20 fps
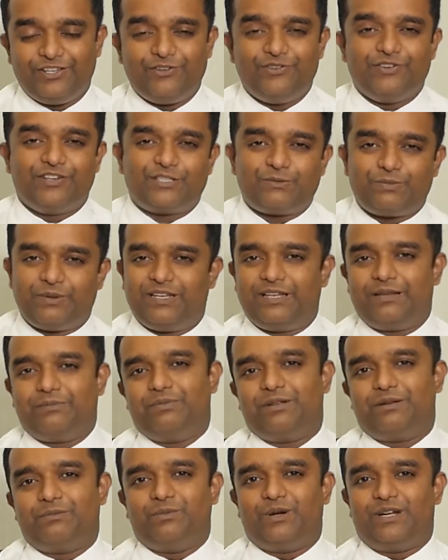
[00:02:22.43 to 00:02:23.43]
you are spending
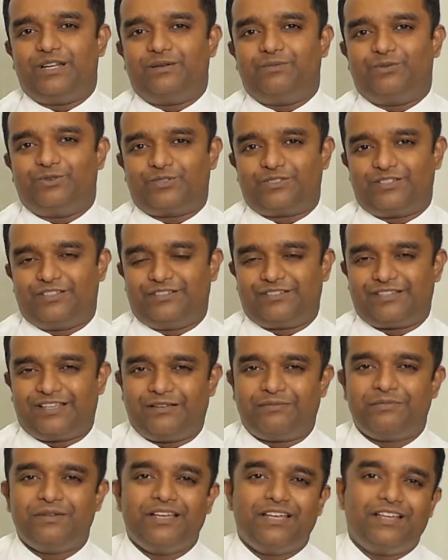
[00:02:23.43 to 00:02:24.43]
big money most of the
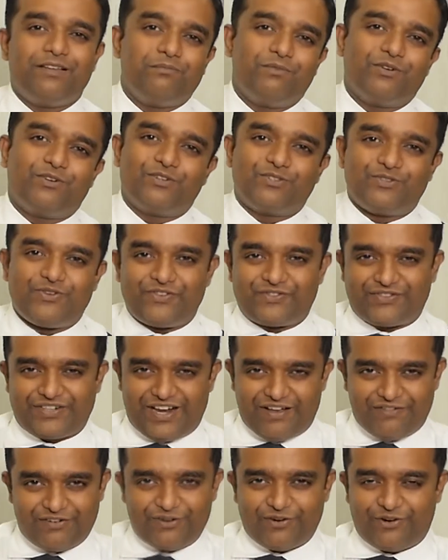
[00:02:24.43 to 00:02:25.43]
time, because you have
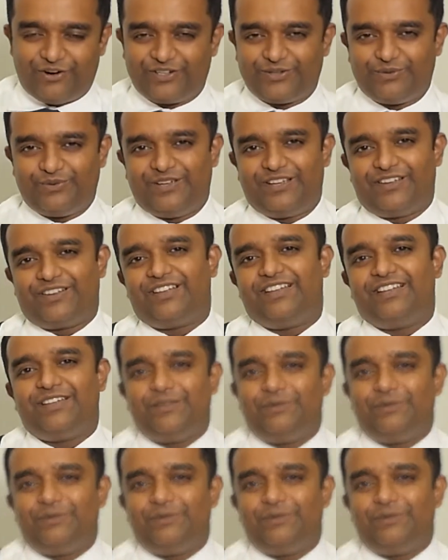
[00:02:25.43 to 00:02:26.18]
traveled all the way.